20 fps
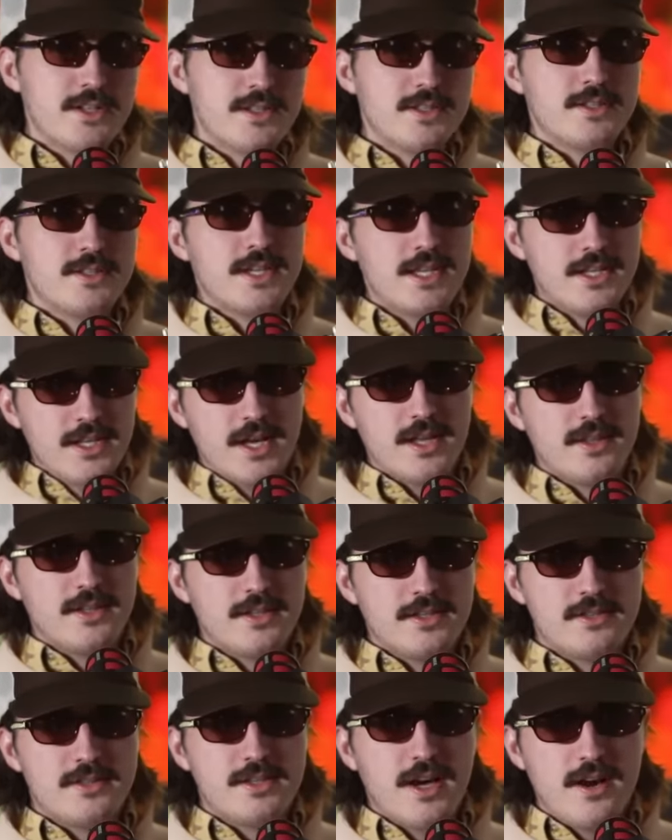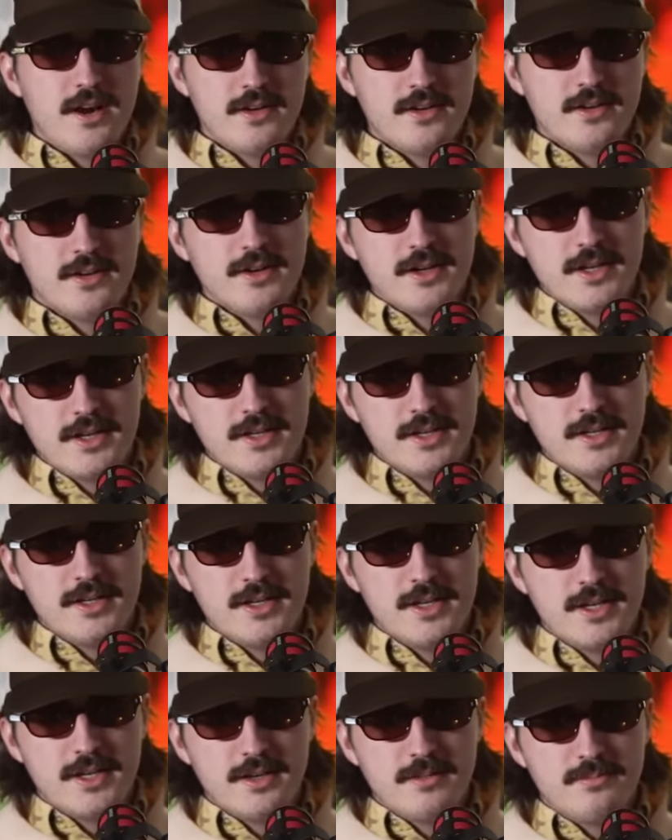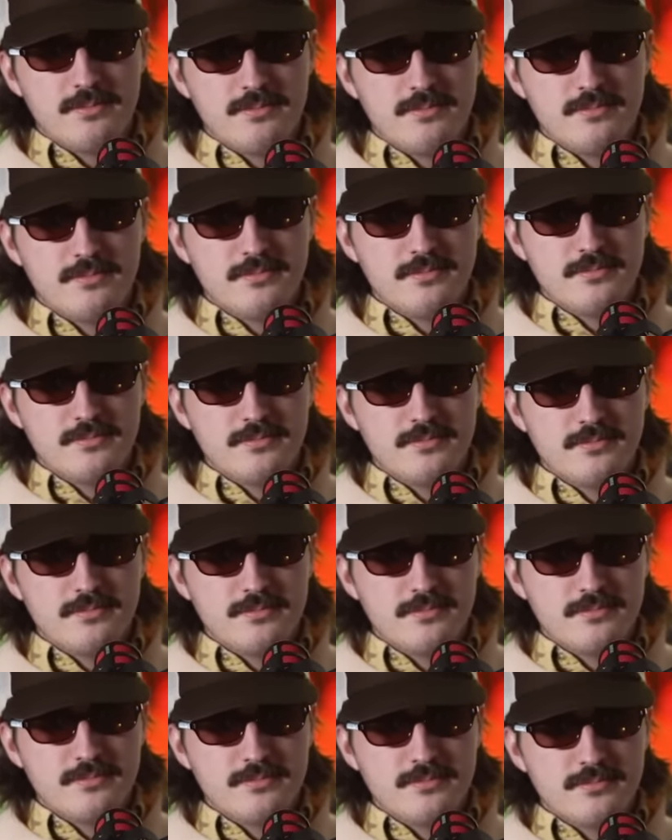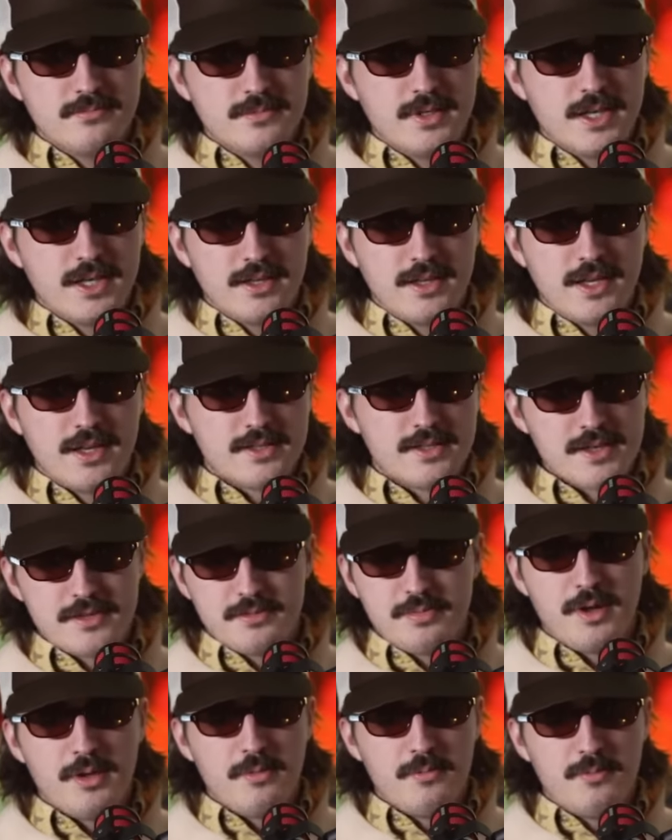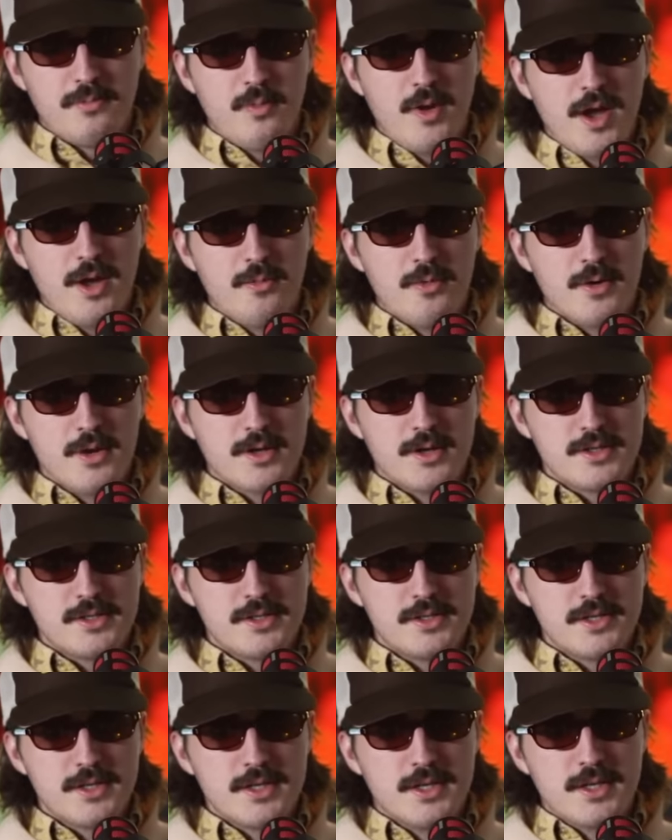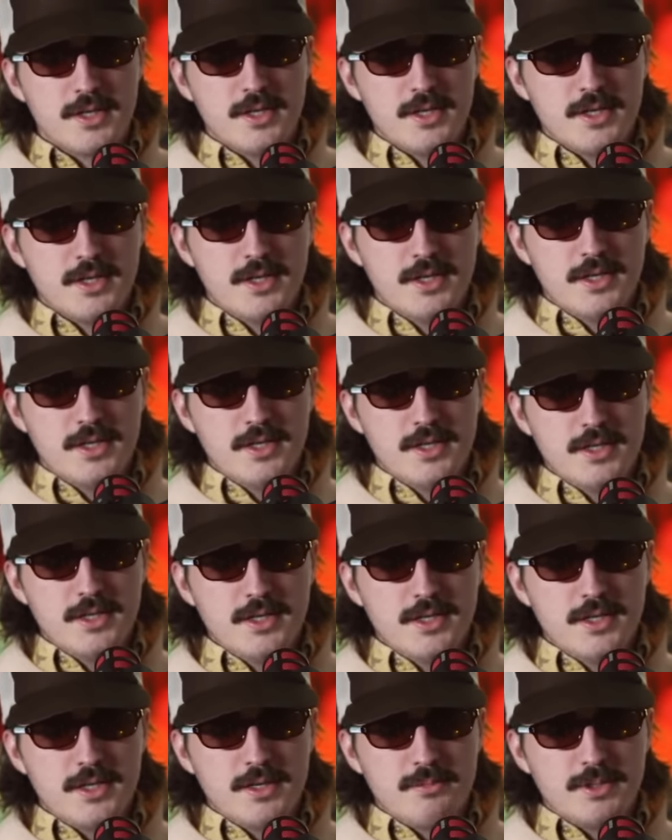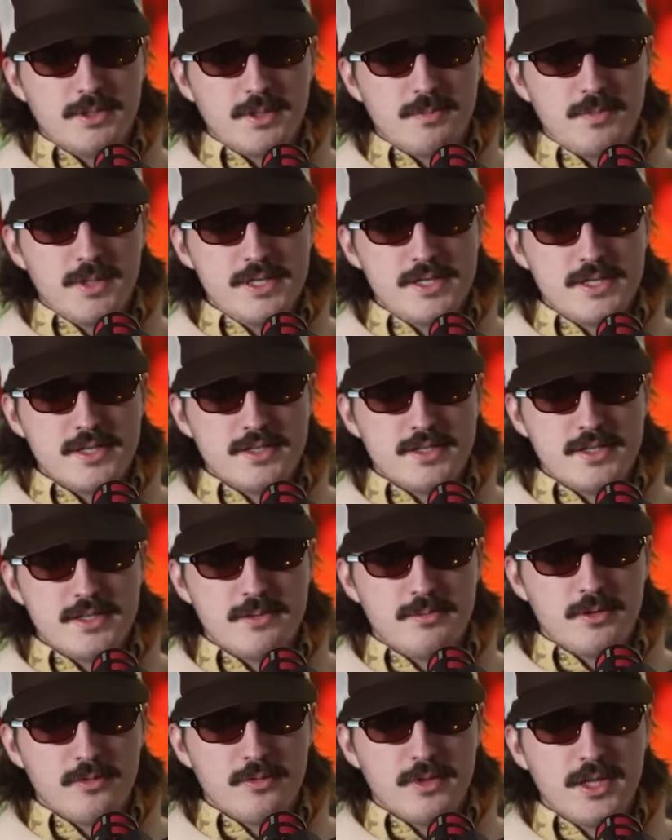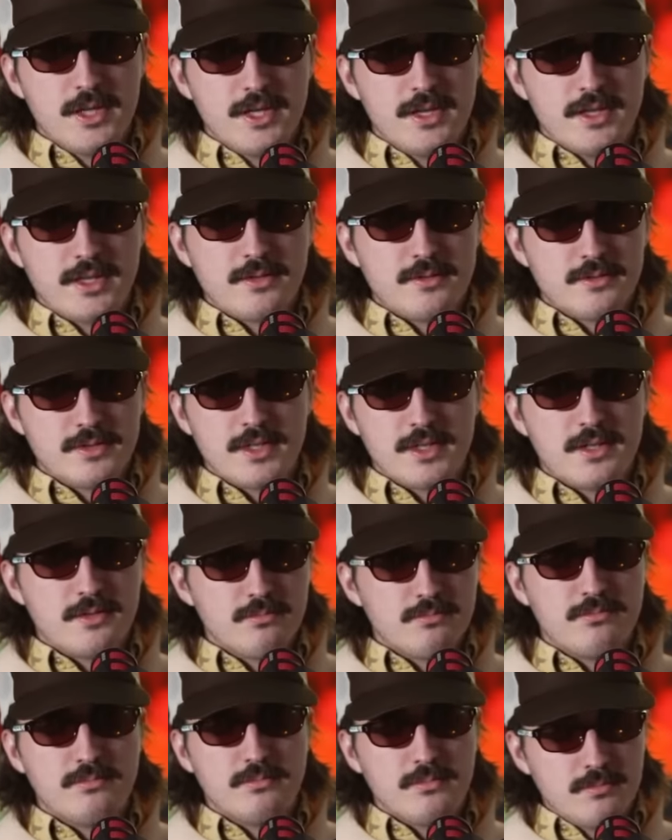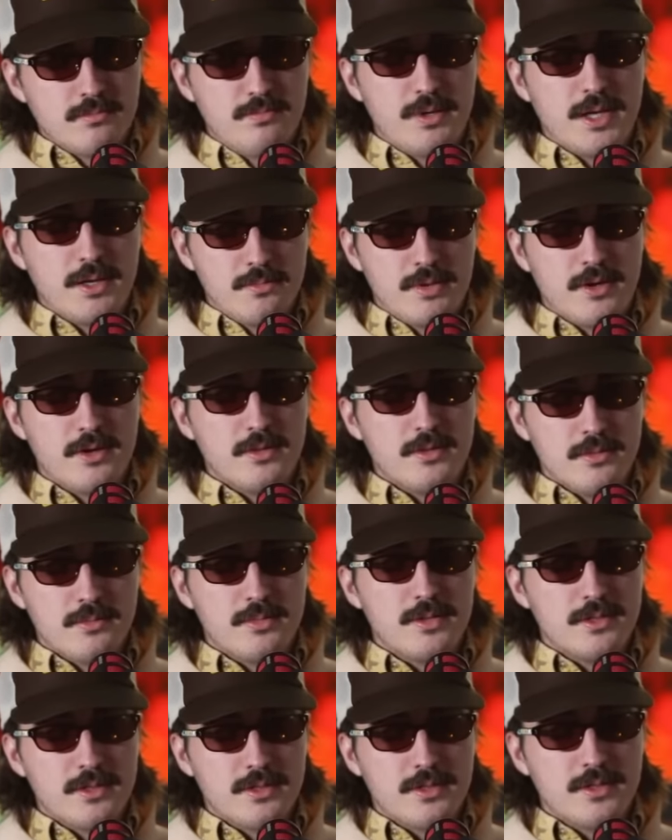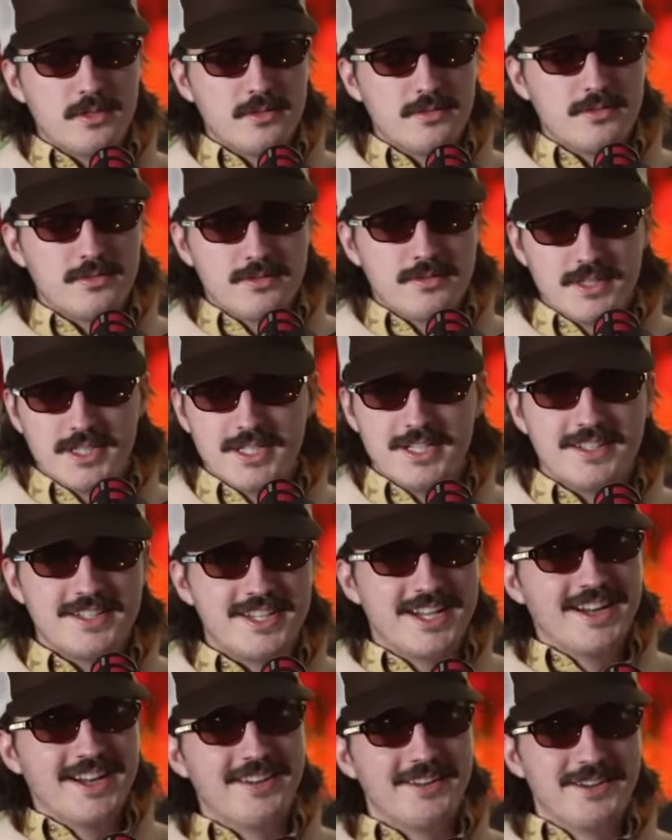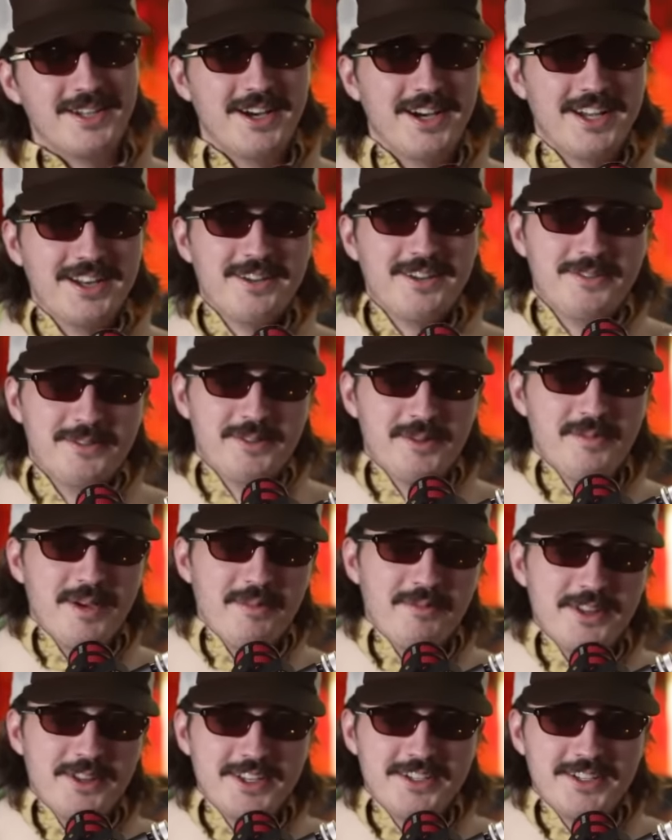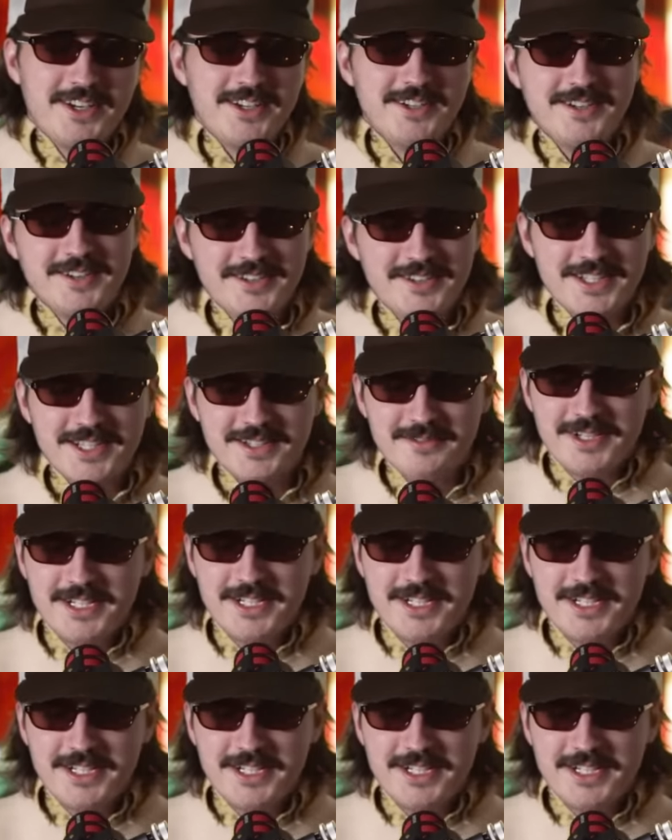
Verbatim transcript: and yeah, the daughter. Uh, I guess that's probably way worse. Yeah. Uh, but the pigeons seemed to really like it was like a big part of the book. And I don't know. I don't remember the daughter thing much.